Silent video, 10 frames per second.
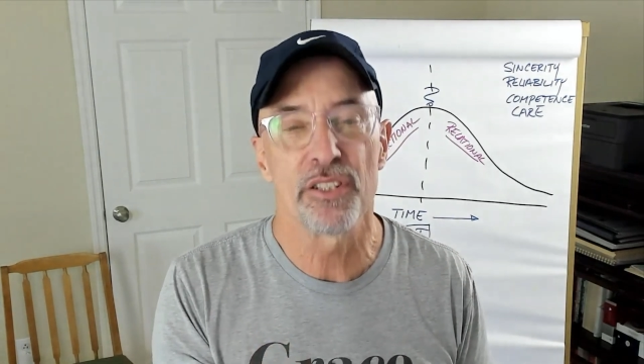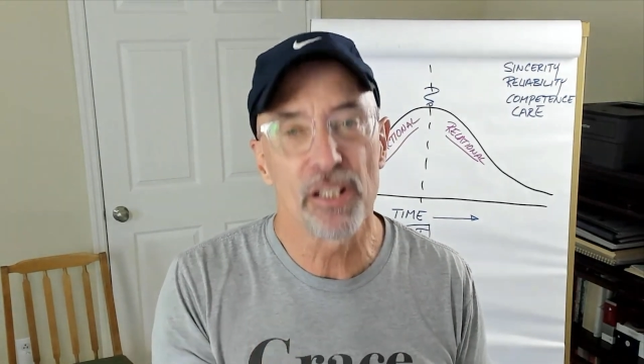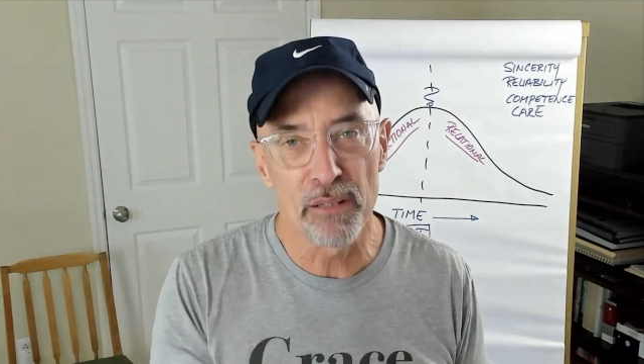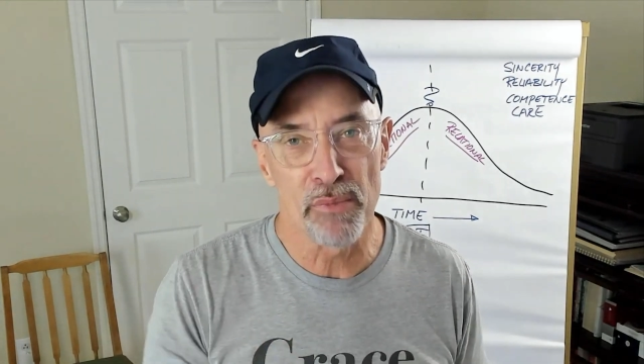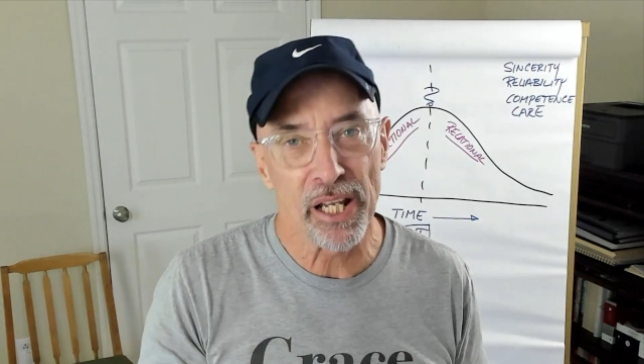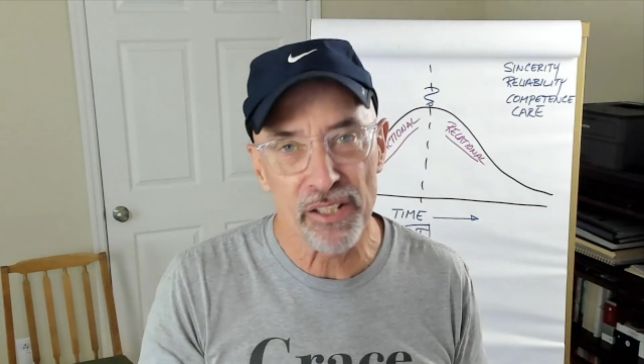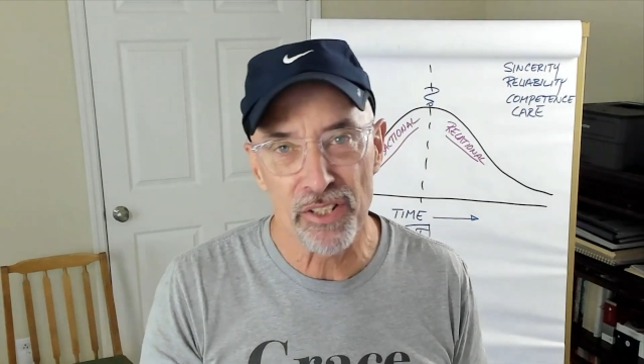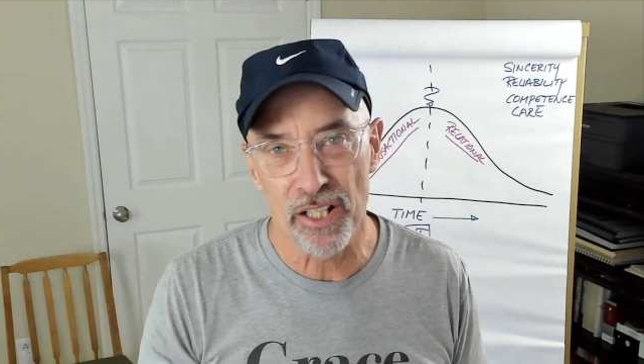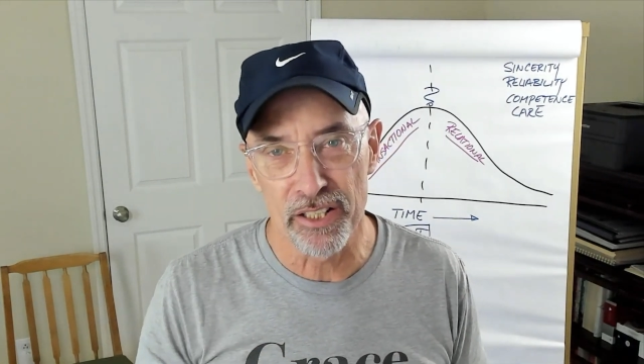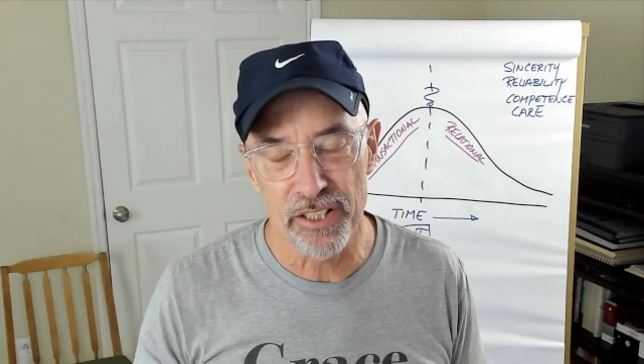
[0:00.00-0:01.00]
to come back in
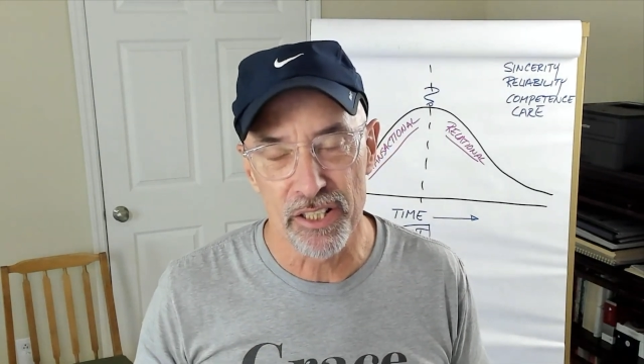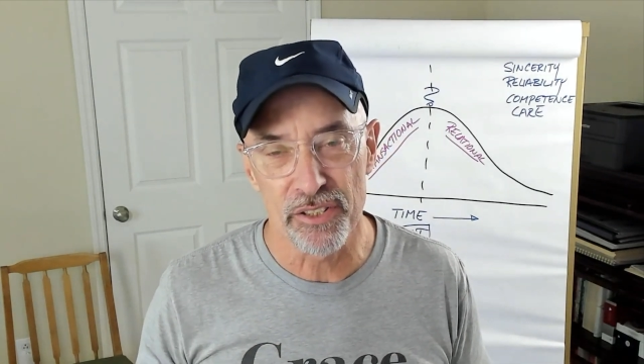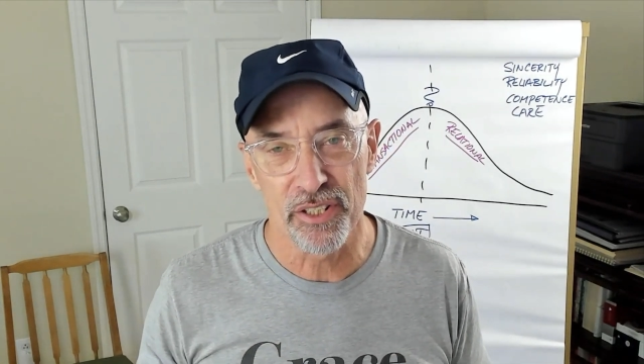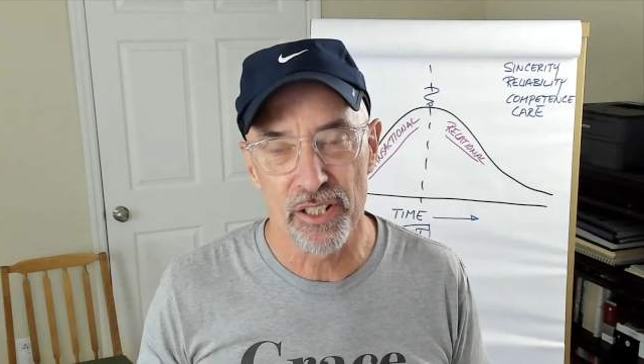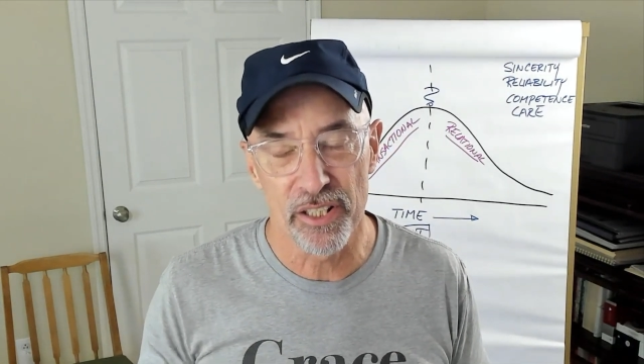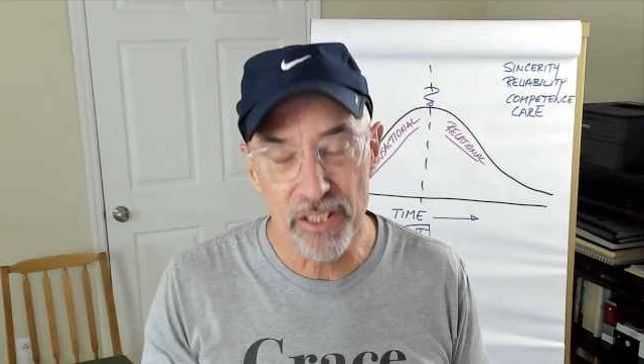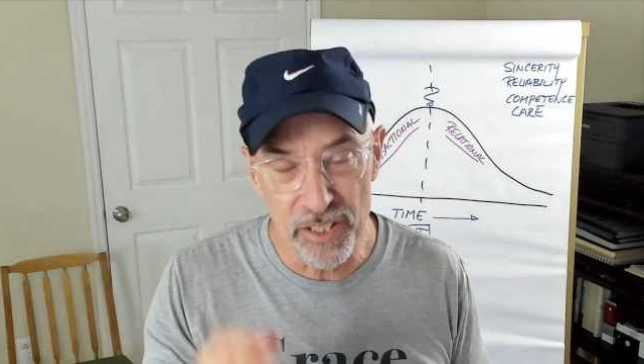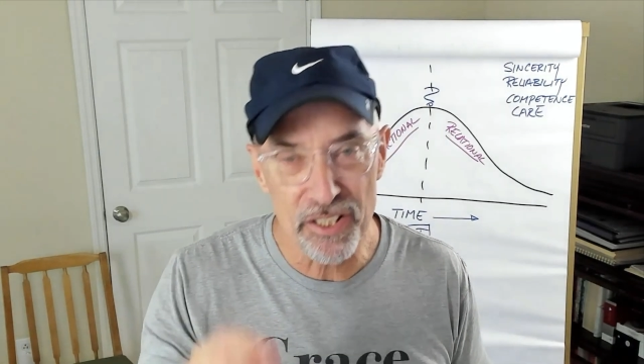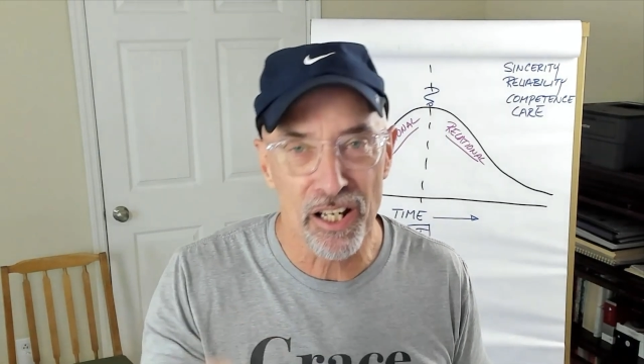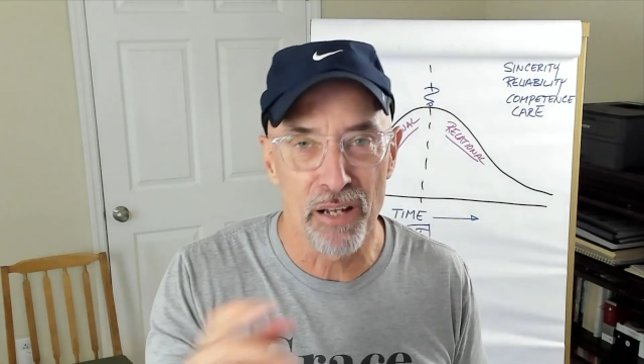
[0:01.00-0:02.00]

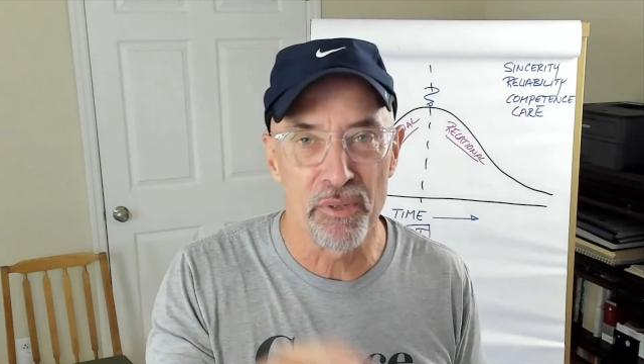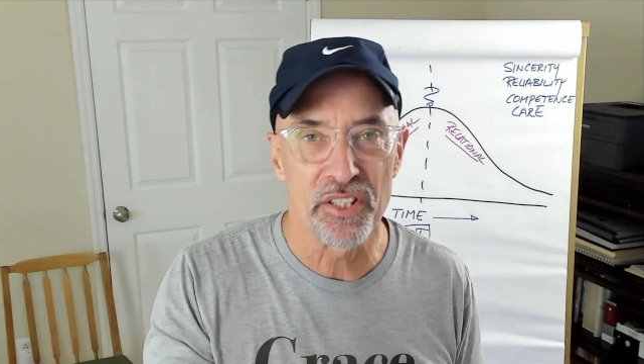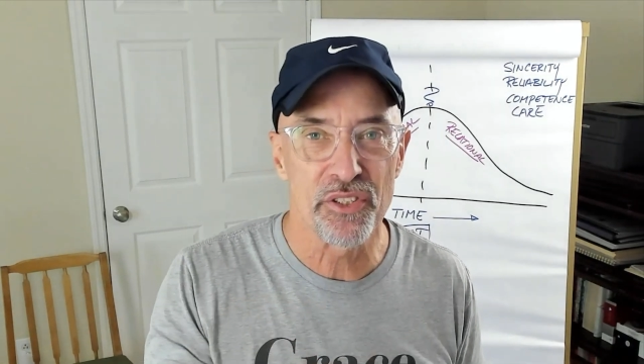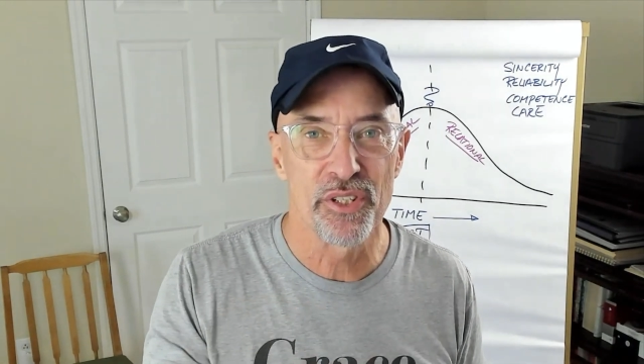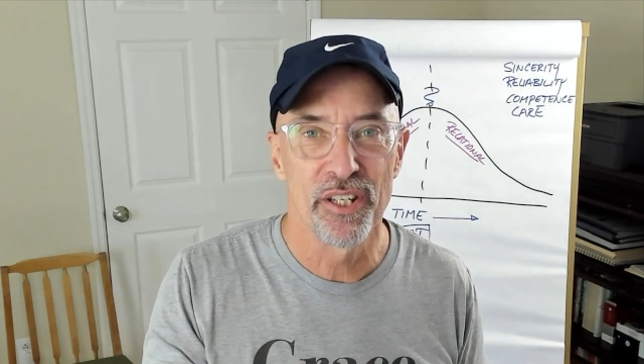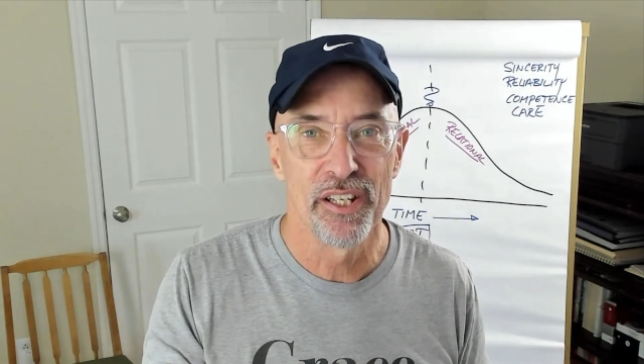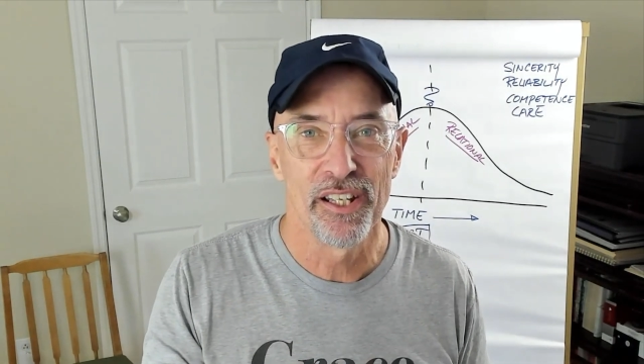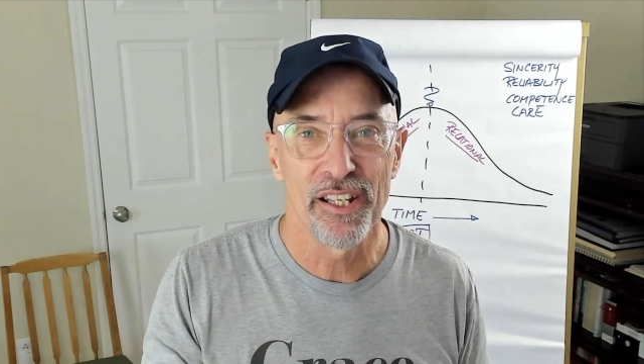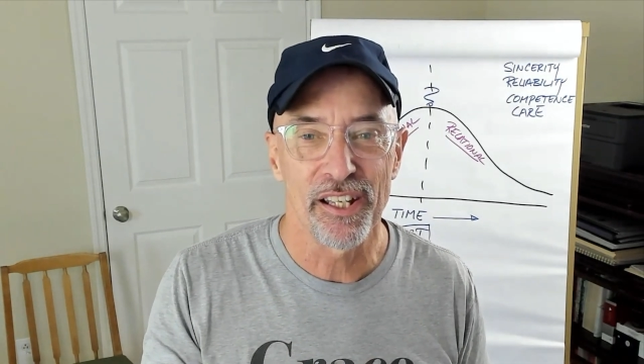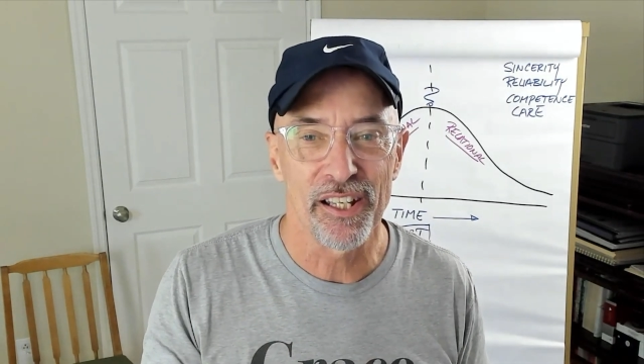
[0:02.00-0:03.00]
the comments
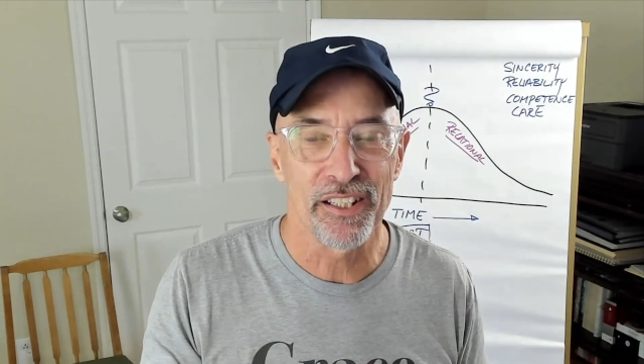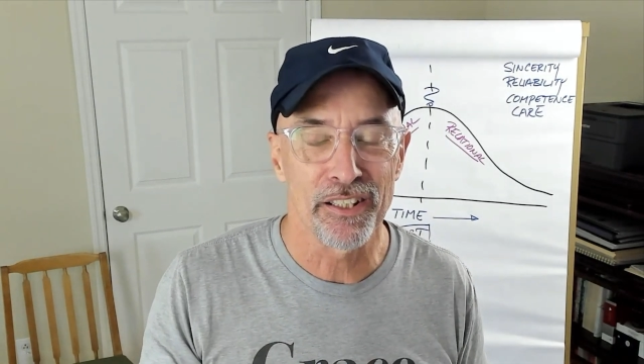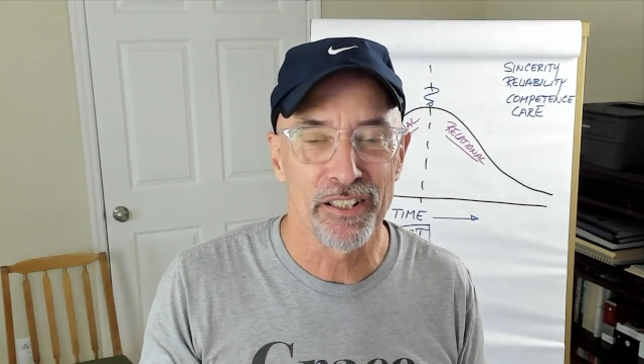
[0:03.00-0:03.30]
and